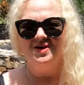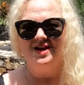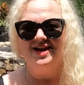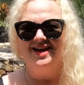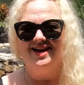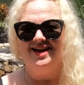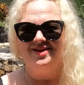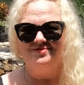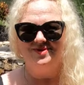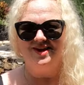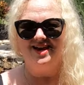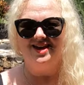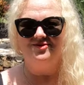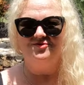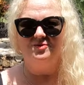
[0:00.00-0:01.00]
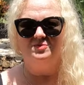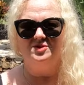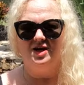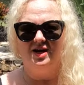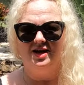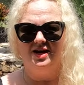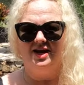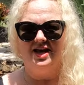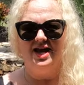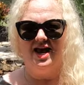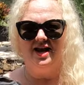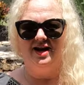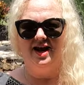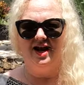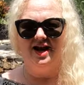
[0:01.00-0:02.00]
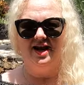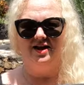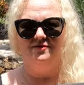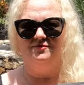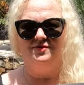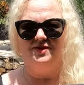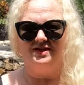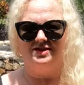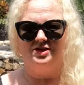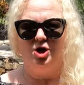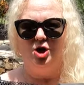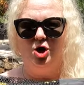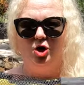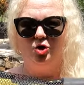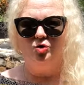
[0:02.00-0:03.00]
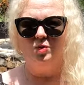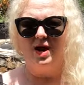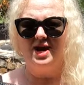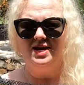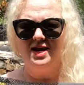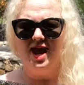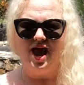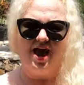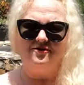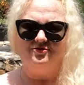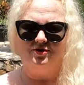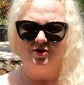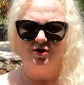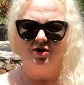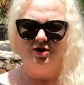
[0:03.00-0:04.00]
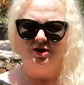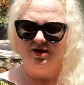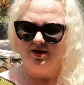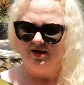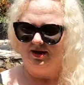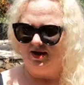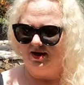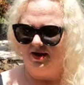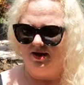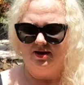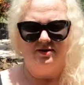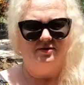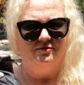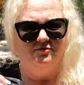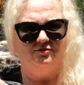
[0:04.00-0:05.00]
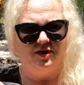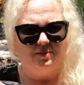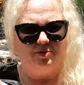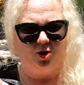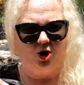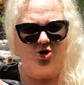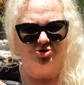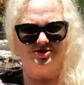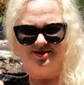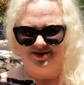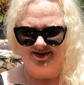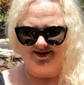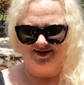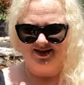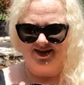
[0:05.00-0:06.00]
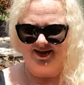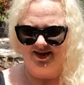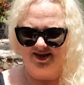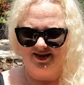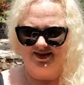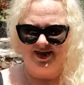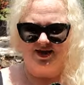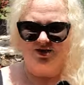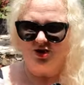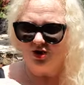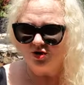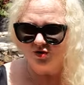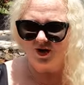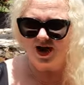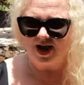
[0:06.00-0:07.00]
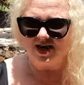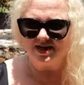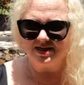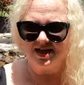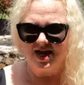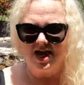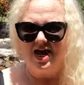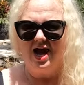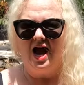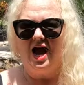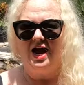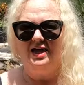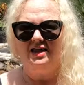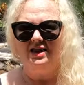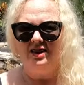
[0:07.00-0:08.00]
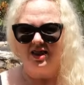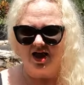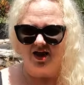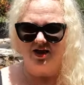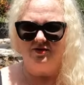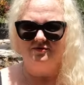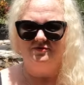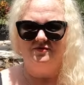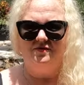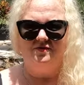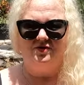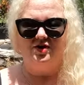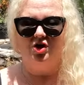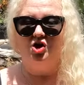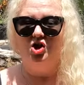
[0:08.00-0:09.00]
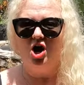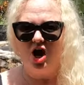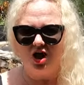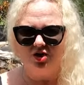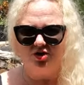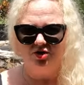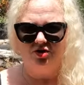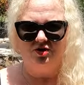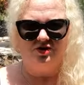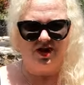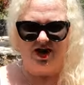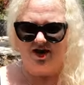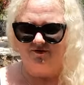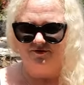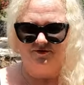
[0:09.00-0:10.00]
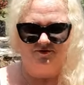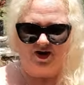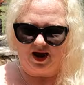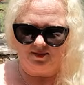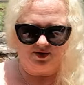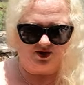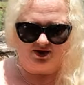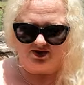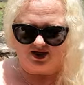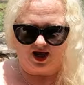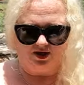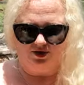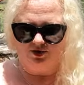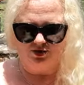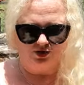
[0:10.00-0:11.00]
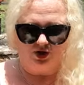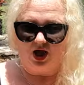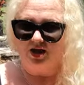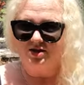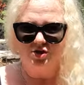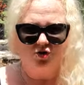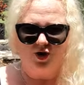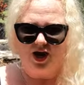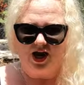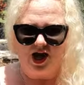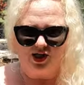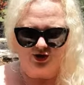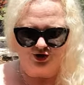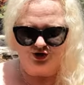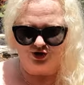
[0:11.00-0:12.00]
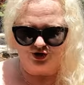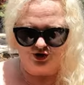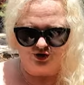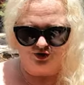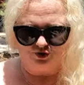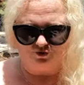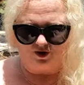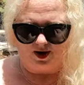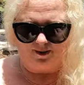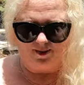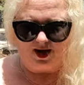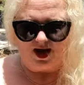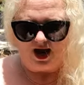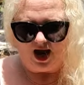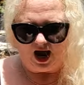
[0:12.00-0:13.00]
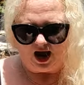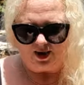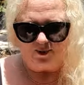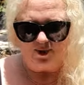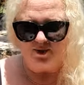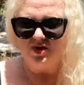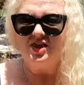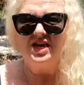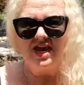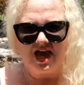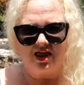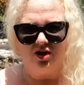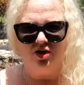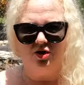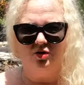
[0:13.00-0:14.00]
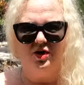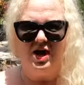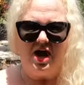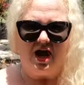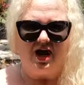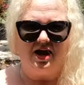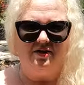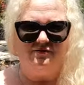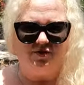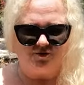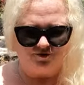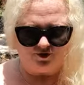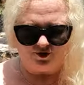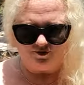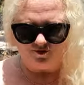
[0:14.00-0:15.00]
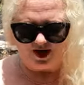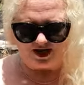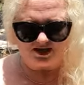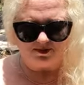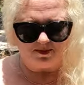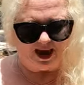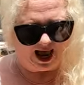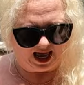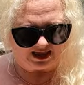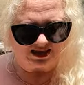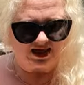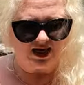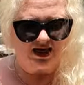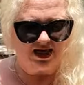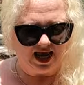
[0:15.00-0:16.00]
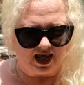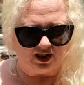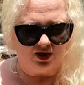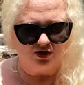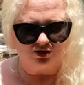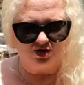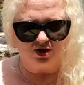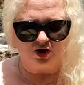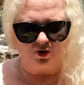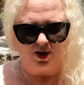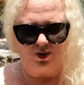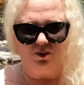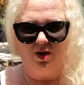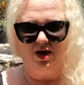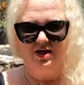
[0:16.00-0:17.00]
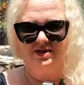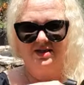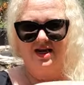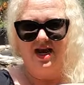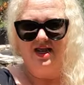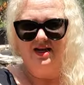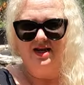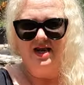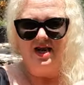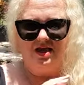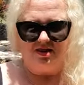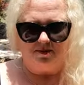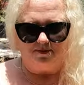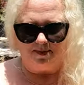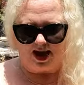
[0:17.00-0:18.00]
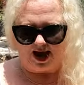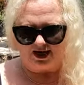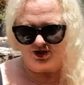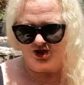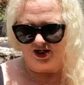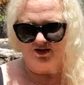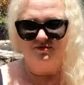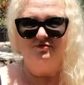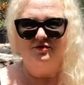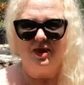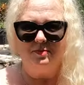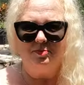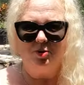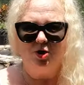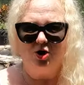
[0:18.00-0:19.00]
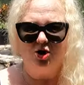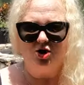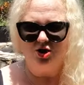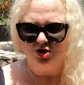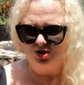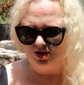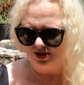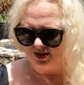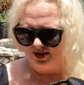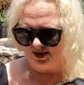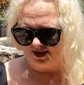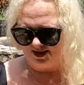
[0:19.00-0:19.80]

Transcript: everybody. I am Nikki from Doug and Nikki, and I have this great ever flippers. They look great. I love the color. They have fabulous colors. Lots of great colors to choose from. I went with the yellow. I have the full face mask in yellow, so I wanted to get the matching flippers.